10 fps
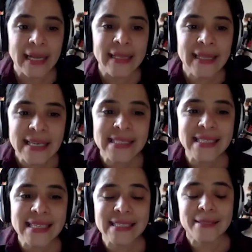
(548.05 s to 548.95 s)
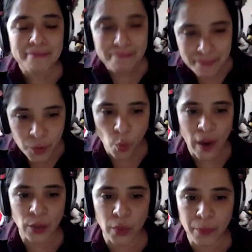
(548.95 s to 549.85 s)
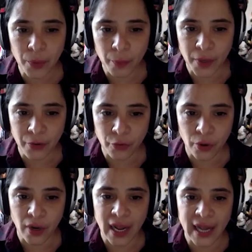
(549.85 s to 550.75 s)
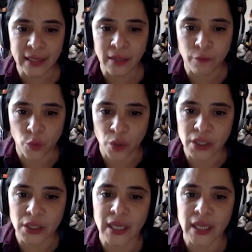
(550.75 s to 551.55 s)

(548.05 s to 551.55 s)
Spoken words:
This is what we prepare for at Le Bois